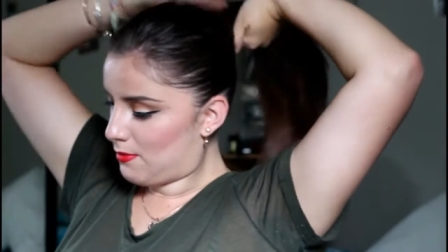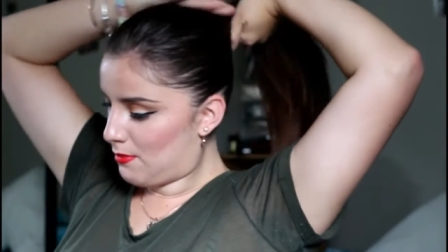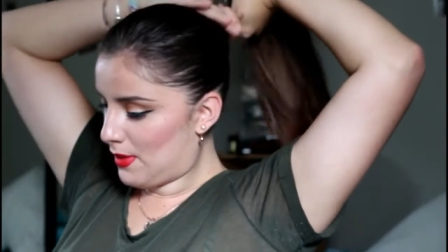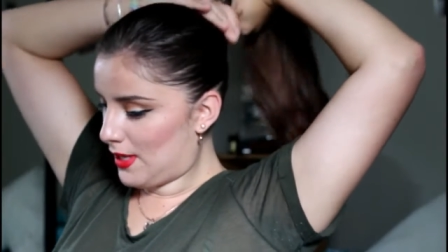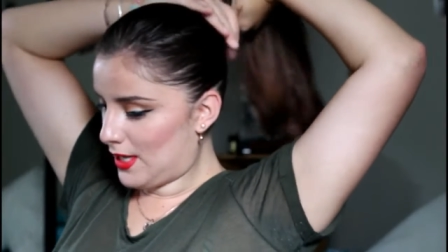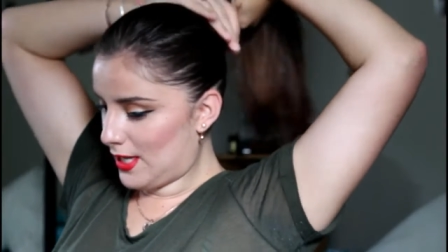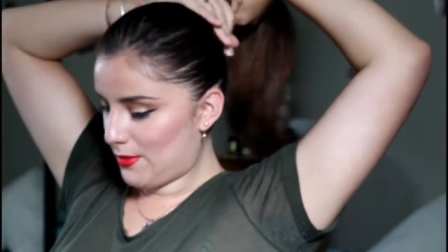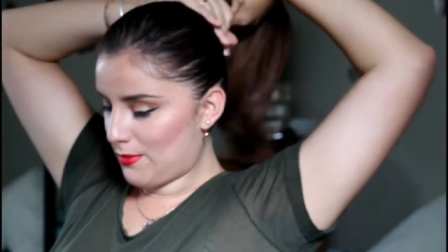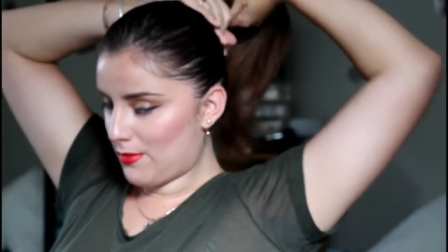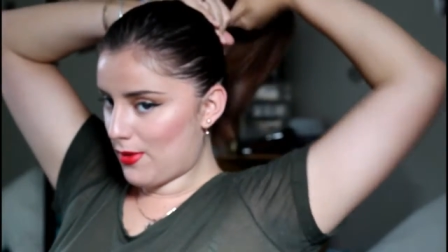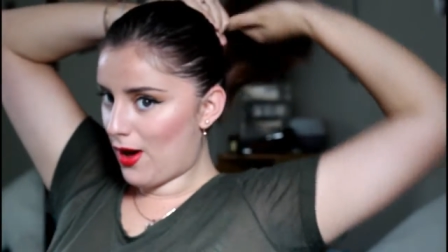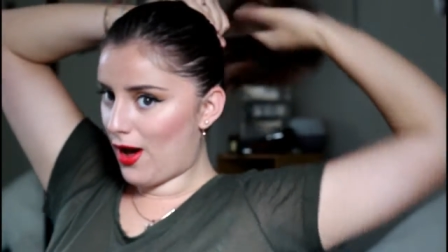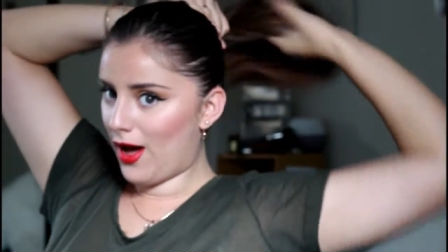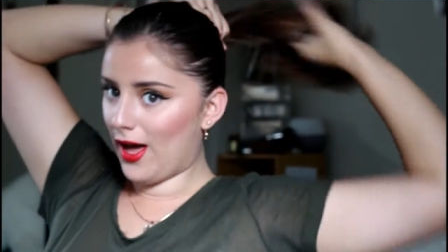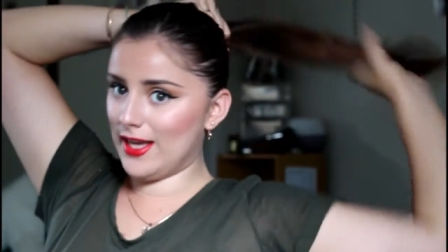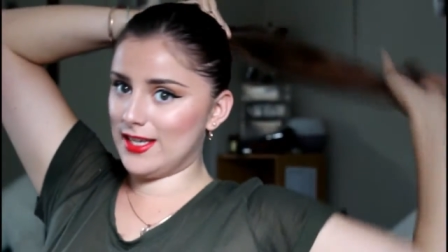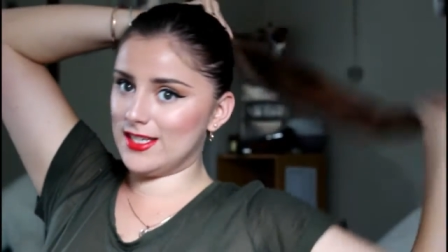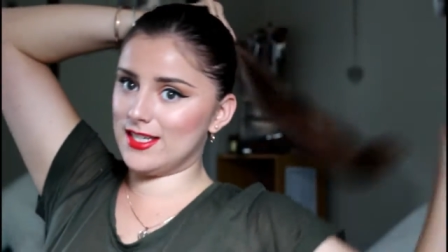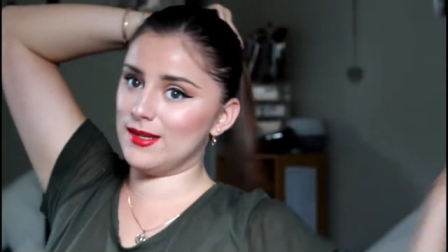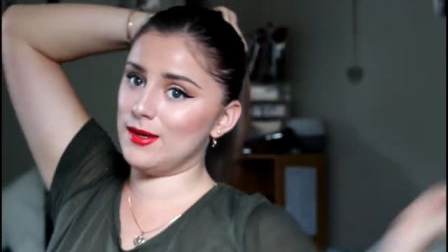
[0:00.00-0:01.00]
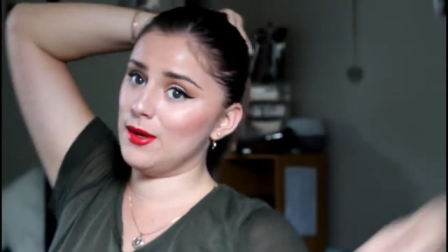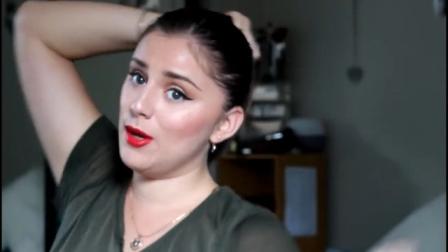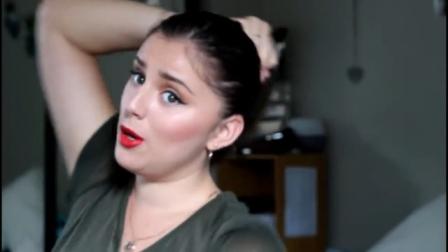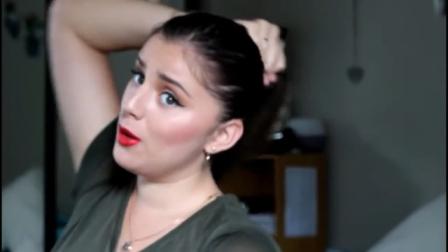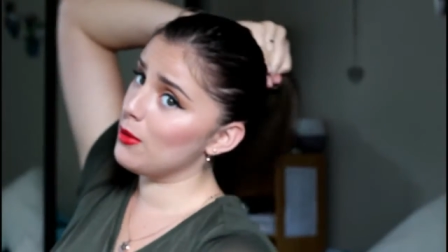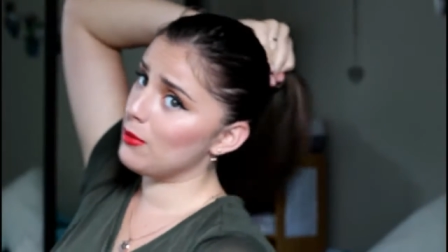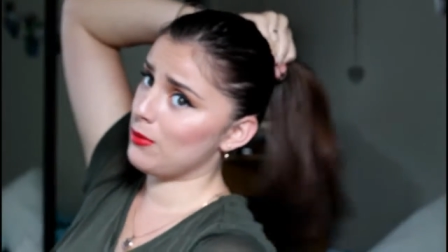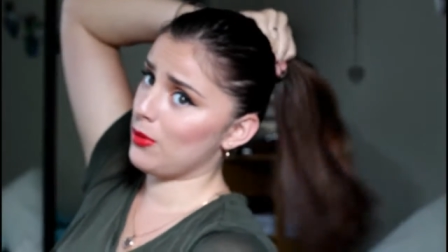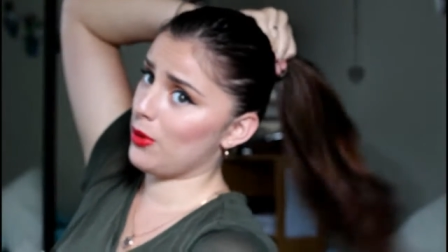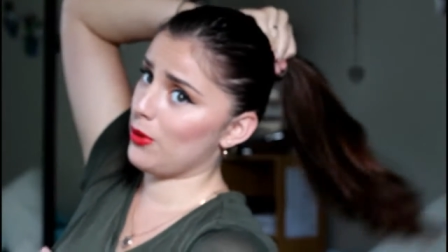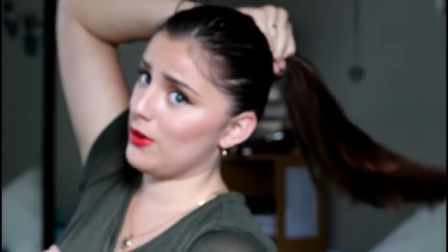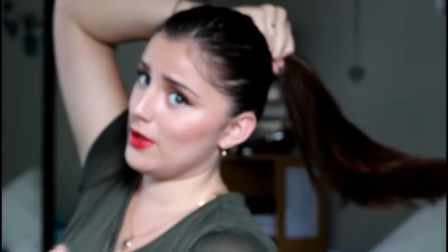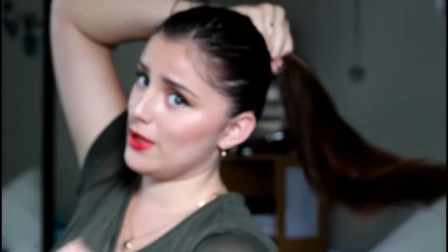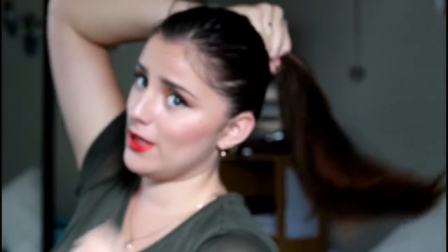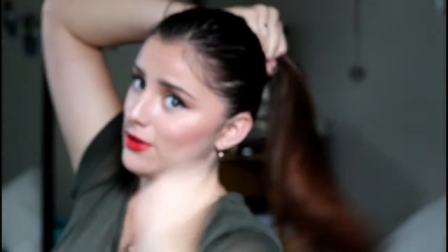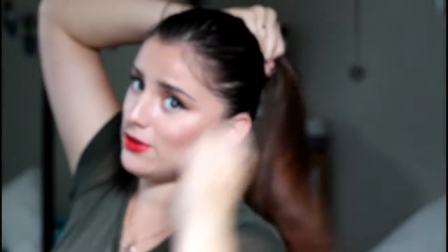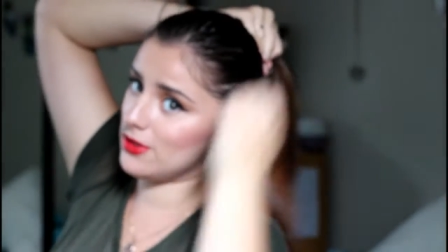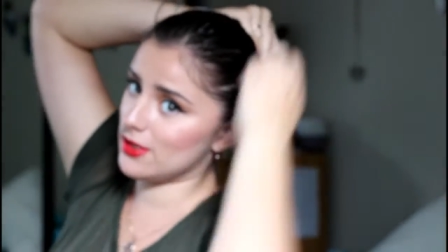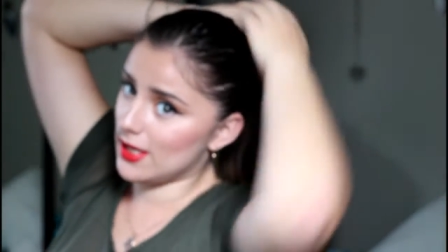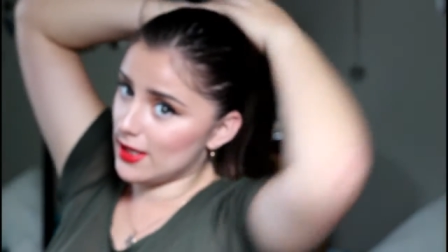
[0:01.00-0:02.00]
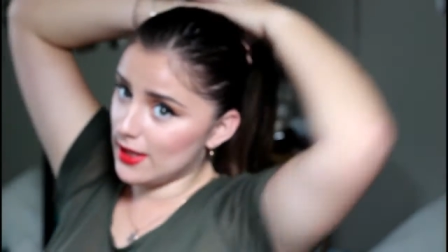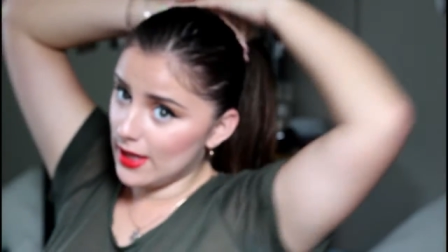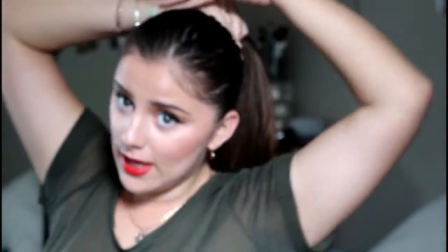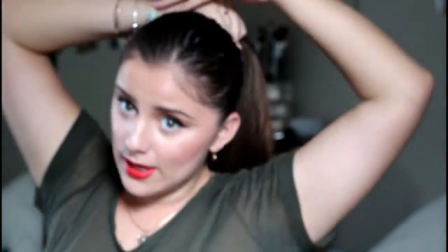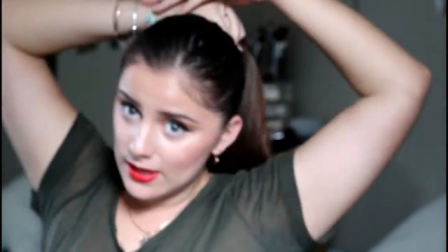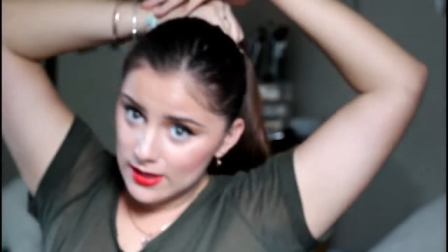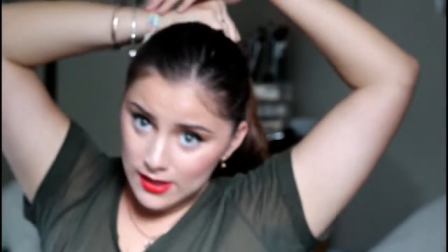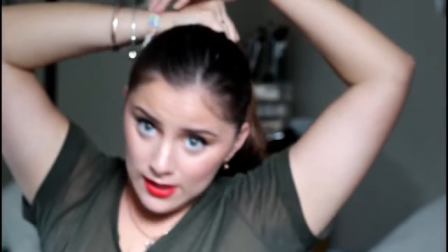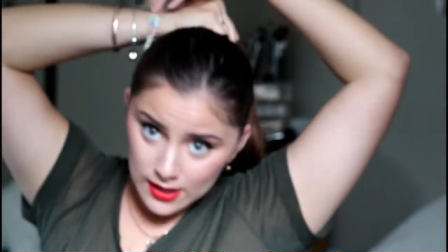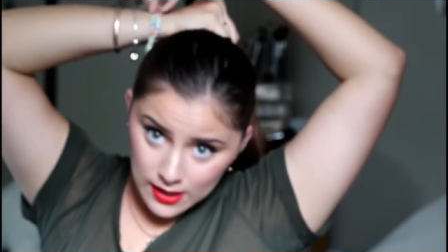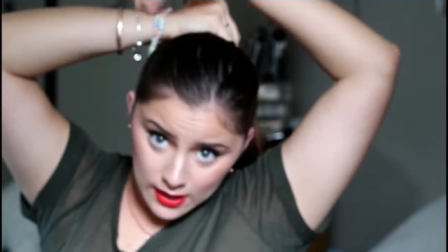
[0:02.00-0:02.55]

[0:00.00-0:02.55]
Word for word: medium height ponytail, like that.